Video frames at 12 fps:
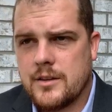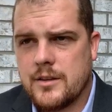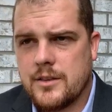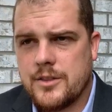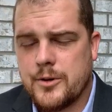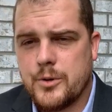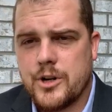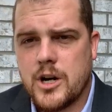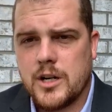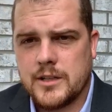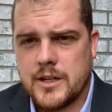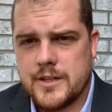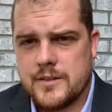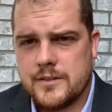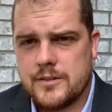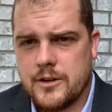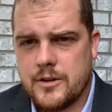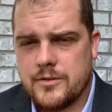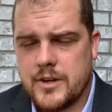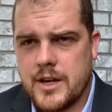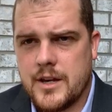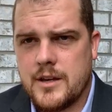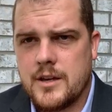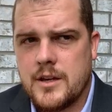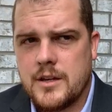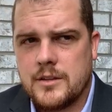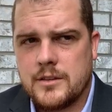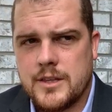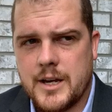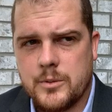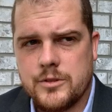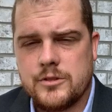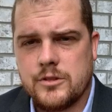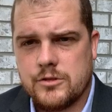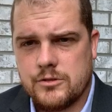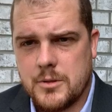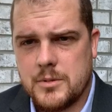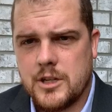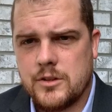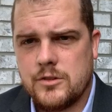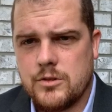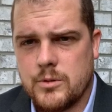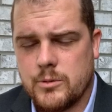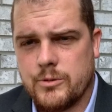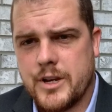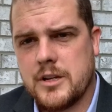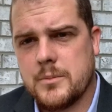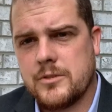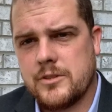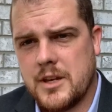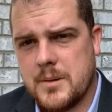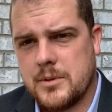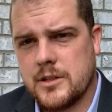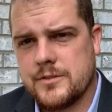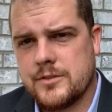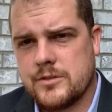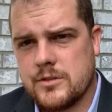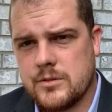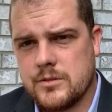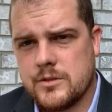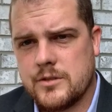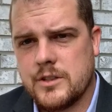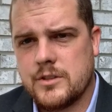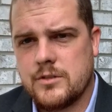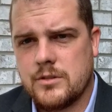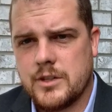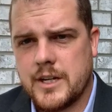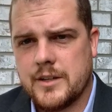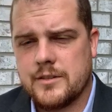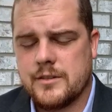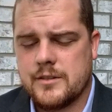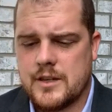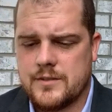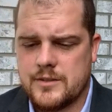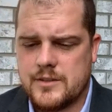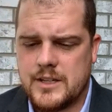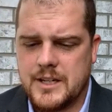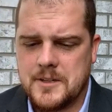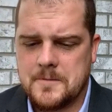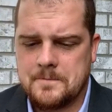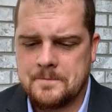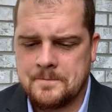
through an online survey that was distributed to a random sample of students in 2017.